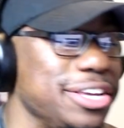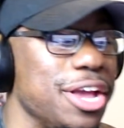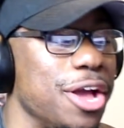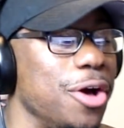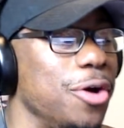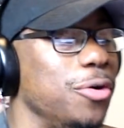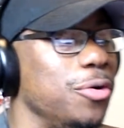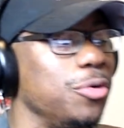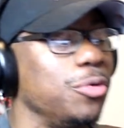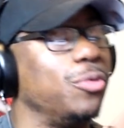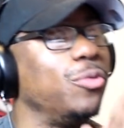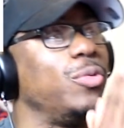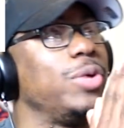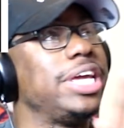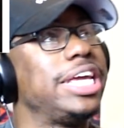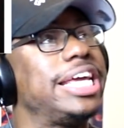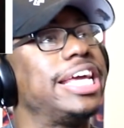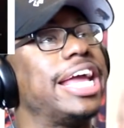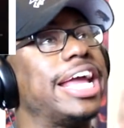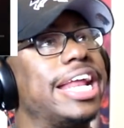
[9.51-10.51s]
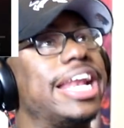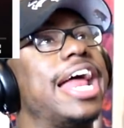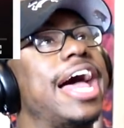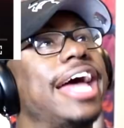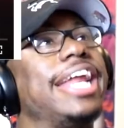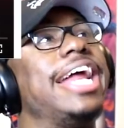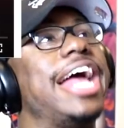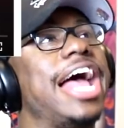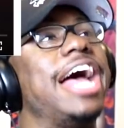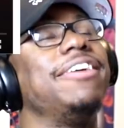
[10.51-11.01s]
Yo, we
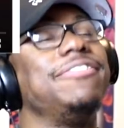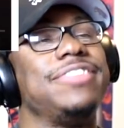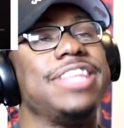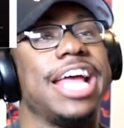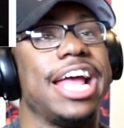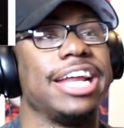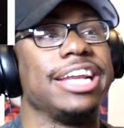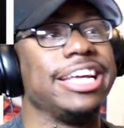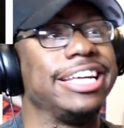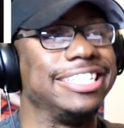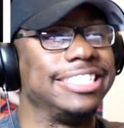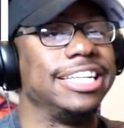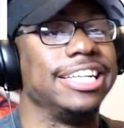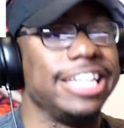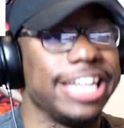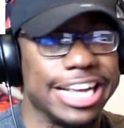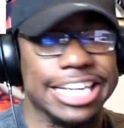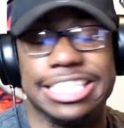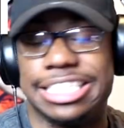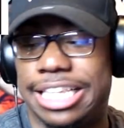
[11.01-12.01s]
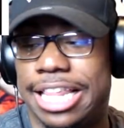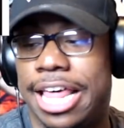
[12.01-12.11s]
cannot have that in today's